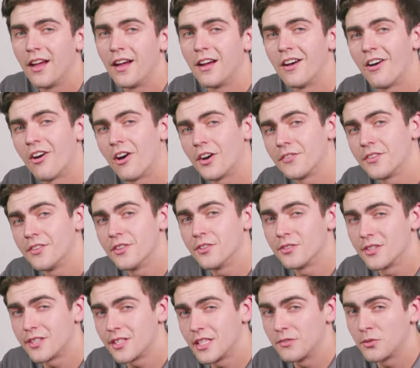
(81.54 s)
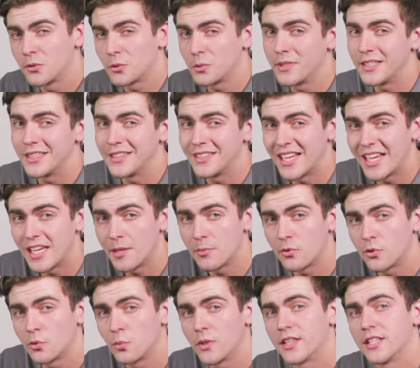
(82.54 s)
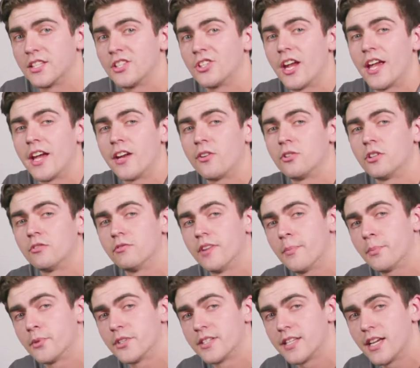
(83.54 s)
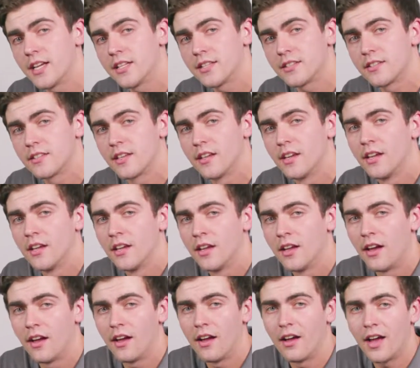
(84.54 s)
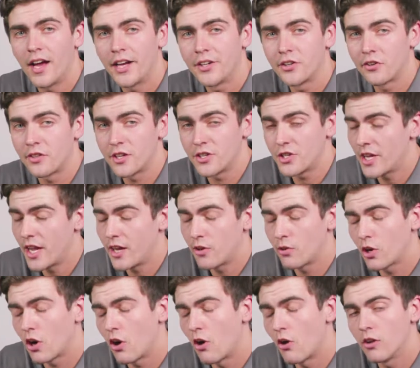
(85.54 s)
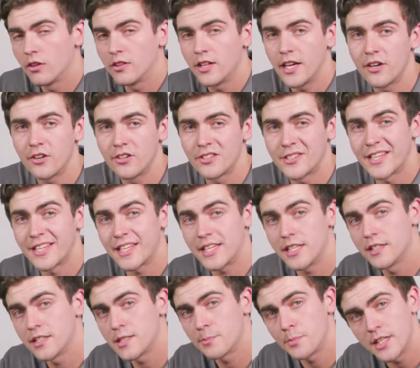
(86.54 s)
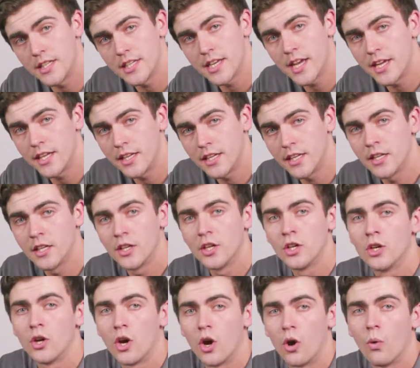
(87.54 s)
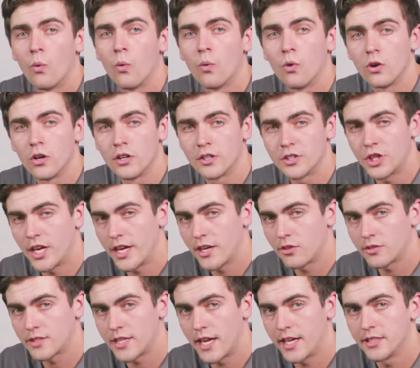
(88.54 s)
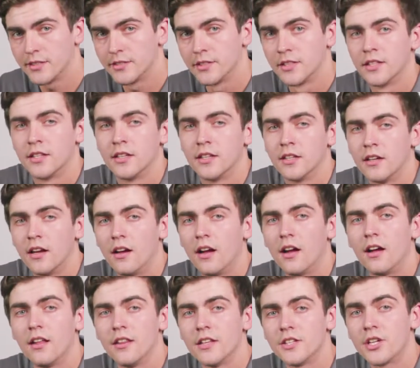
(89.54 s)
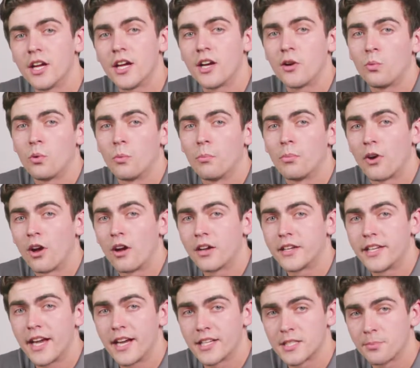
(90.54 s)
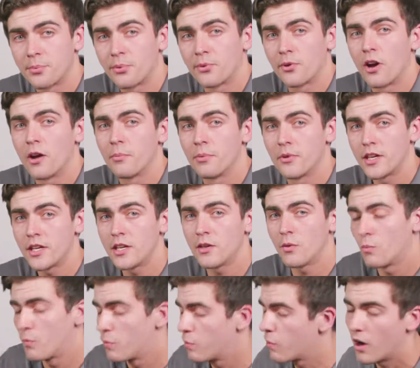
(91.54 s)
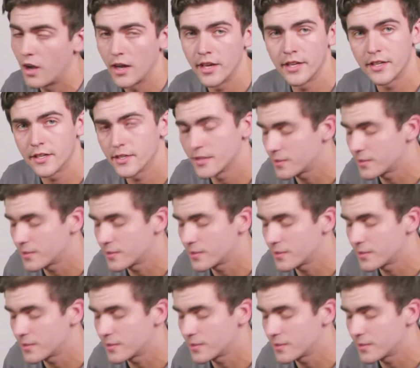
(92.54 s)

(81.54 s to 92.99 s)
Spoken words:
Often the receiver will be labeled with the channel it represents, either the channel call letters like ESPN or channel 10. The channel will broadcast property wide